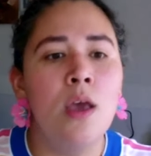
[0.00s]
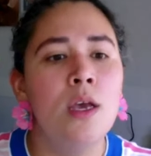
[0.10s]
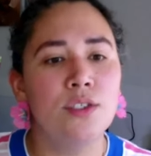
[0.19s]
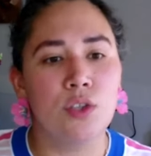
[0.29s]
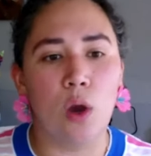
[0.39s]

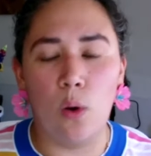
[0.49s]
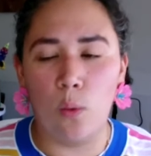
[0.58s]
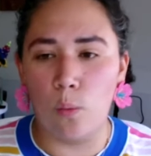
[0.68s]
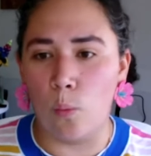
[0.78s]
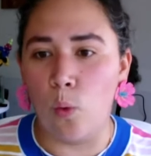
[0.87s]

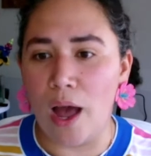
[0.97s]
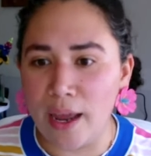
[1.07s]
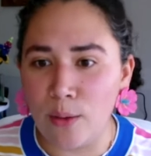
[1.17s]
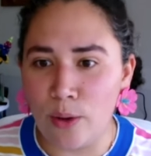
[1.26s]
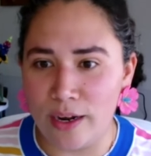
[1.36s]
So what
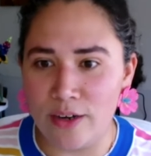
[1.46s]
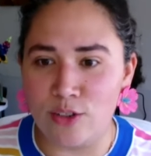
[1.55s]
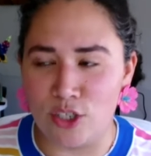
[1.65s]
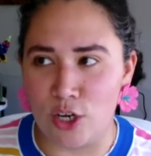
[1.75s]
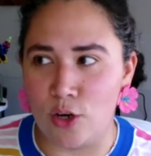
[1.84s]
I wanted to
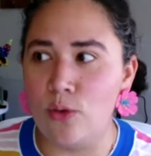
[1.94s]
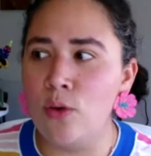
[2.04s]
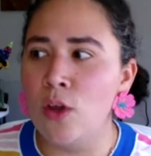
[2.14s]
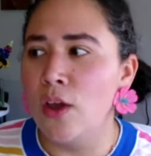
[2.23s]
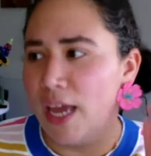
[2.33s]
do
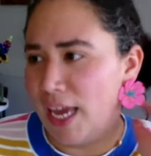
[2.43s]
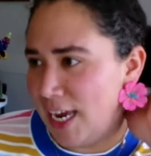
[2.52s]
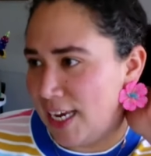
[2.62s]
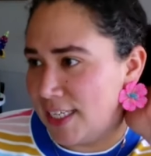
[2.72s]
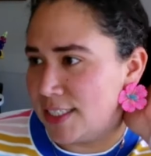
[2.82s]

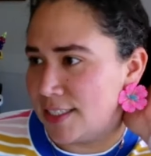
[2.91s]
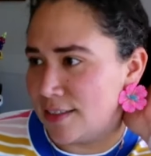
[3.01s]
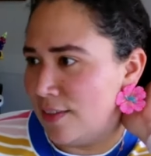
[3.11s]
is,